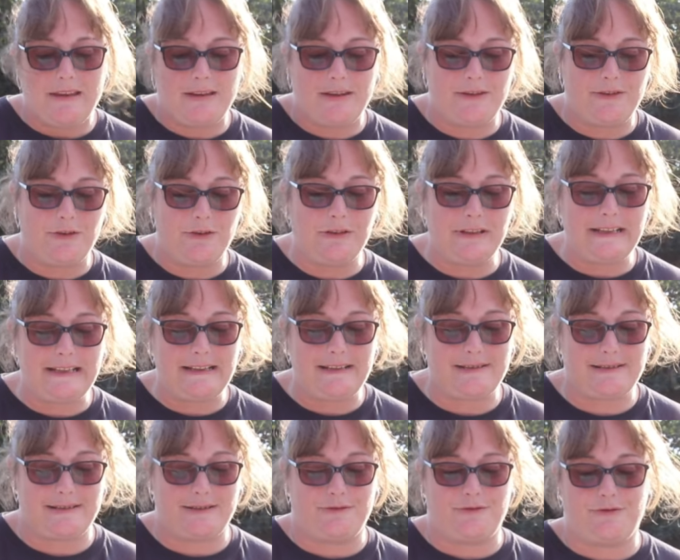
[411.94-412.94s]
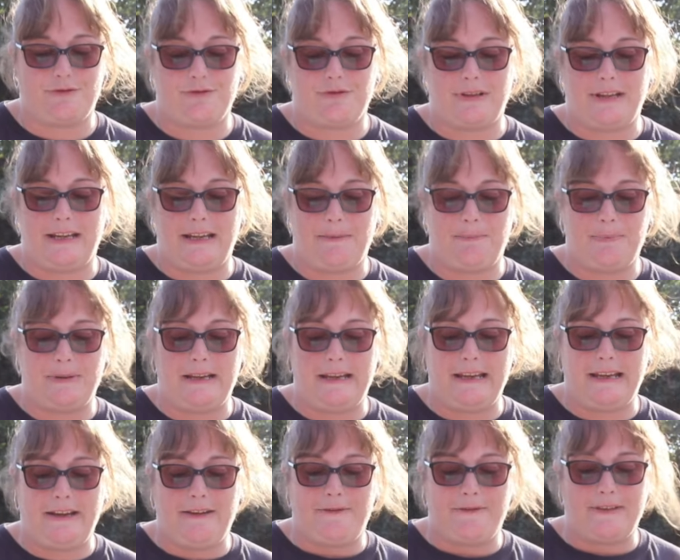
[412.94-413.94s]
The Donkey Sanctuary
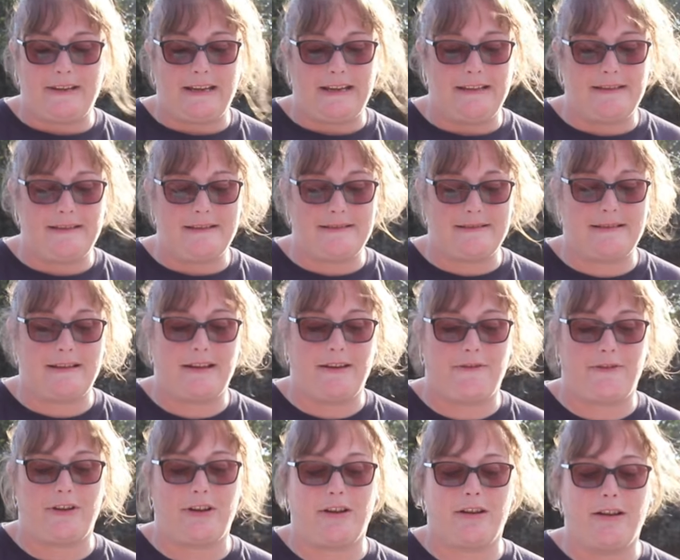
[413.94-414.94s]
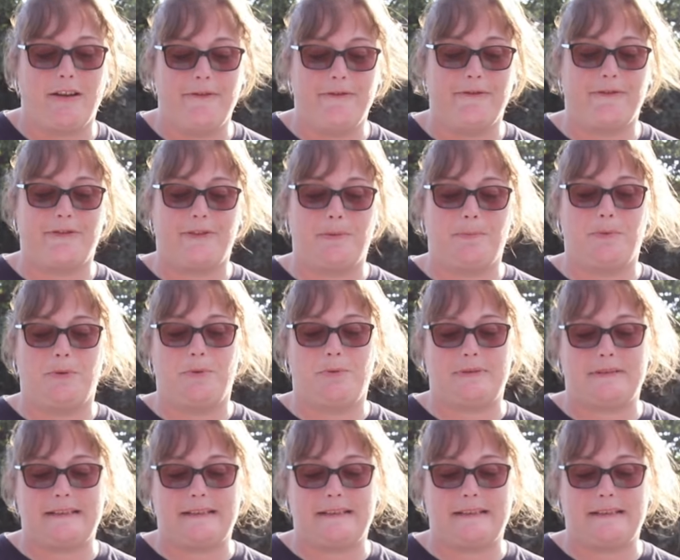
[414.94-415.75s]
believe they deserve a comfortable,